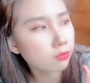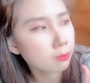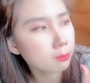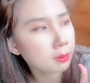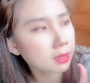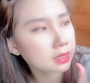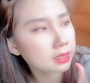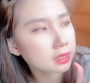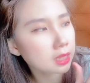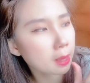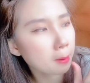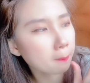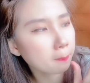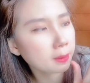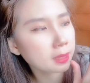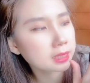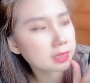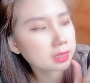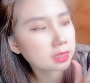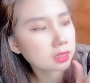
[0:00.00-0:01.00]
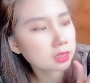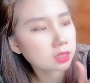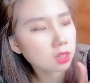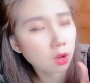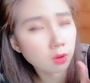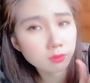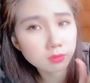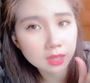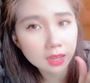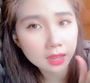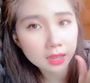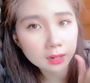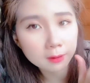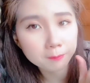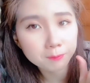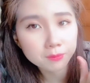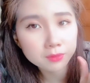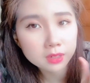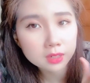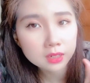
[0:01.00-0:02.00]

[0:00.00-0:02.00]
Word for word: bits and pieces of that.